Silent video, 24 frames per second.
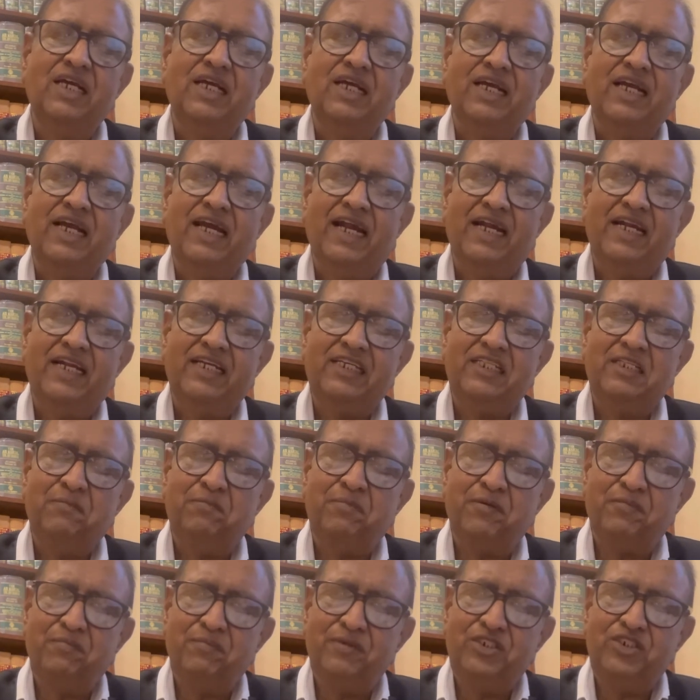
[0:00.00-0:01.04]
getting the
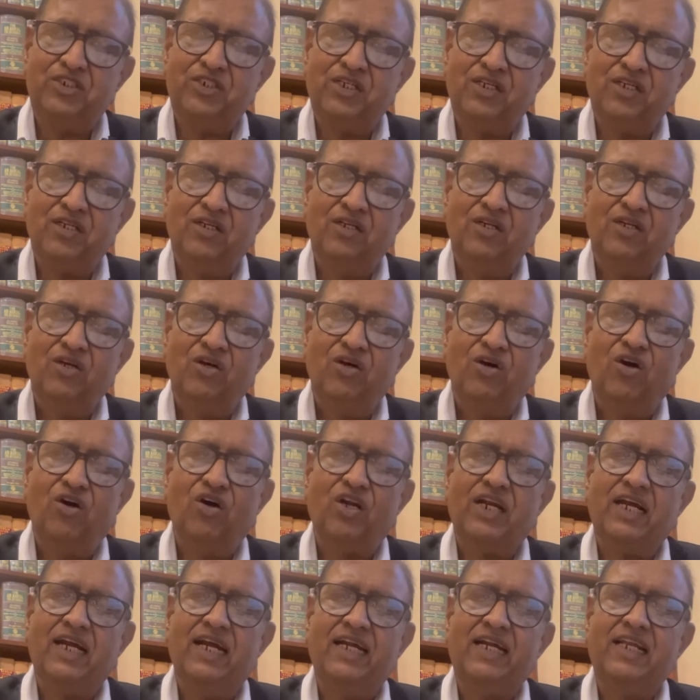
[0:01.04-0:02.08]
permission or
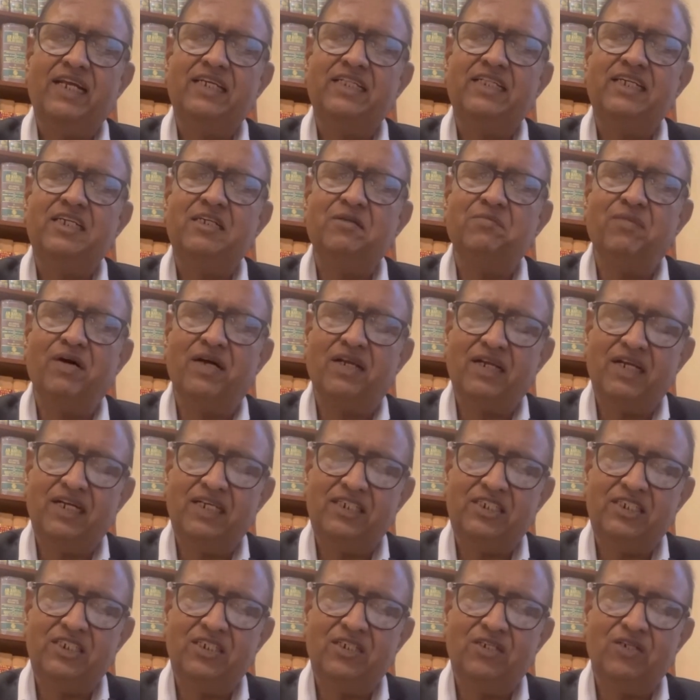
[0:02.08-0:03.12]
getting the
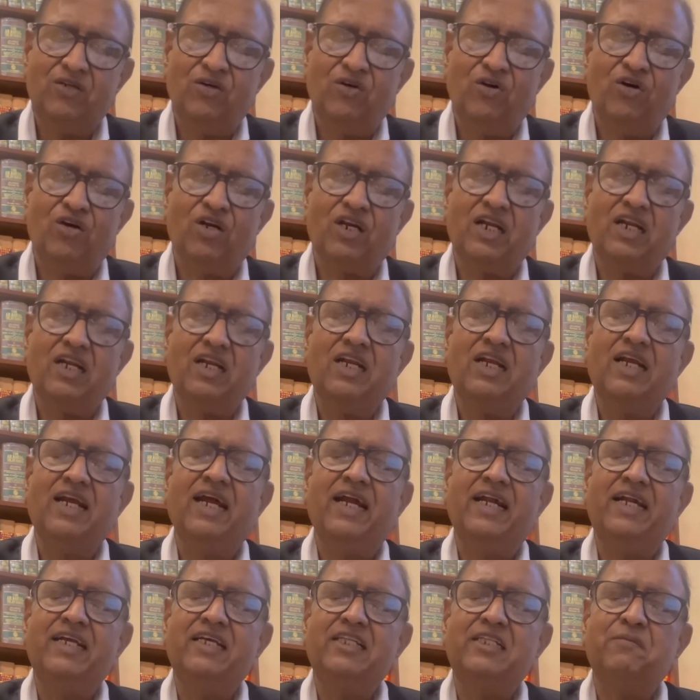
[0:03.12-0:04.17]
demarcation or
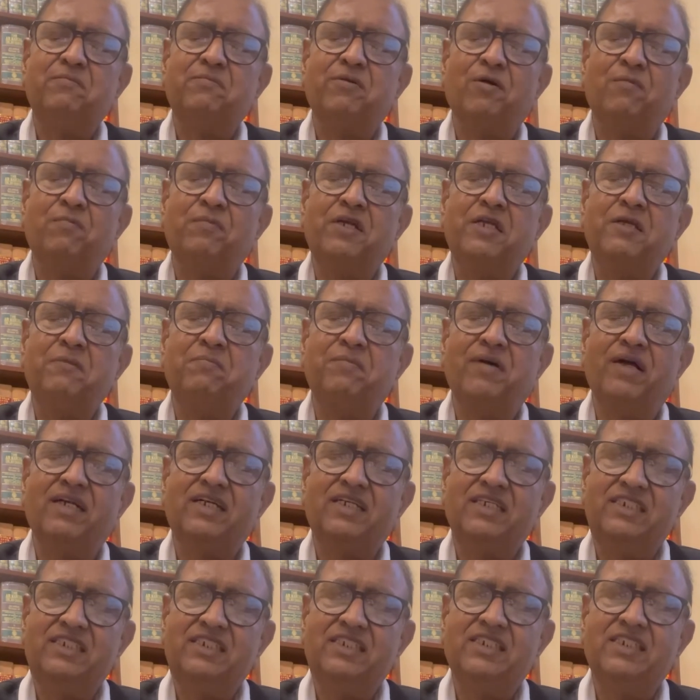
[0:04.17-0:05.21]
getting the property
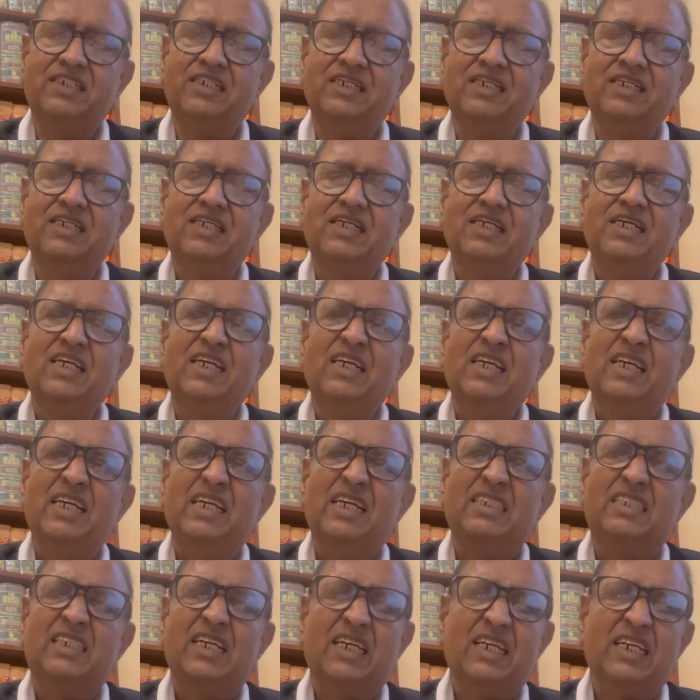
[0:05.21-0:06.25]
partition
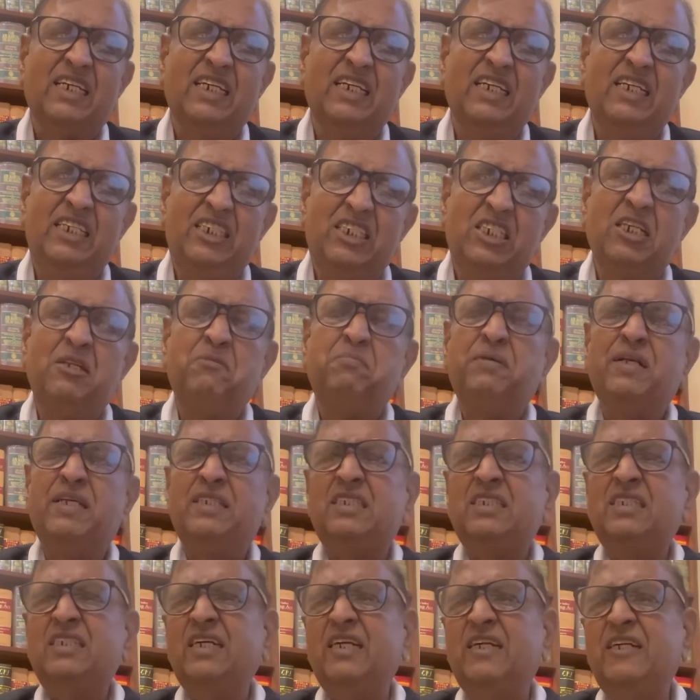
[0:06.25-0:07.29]
is a condition
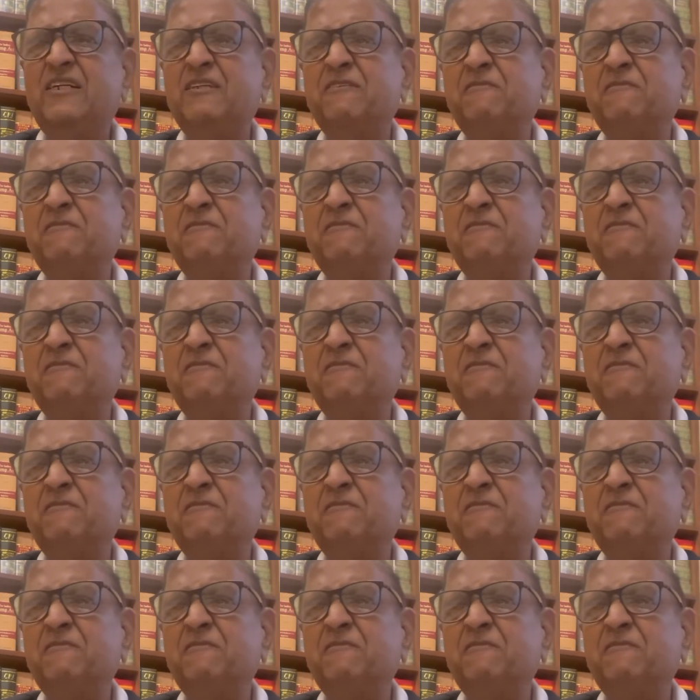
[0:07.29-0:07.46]
precedent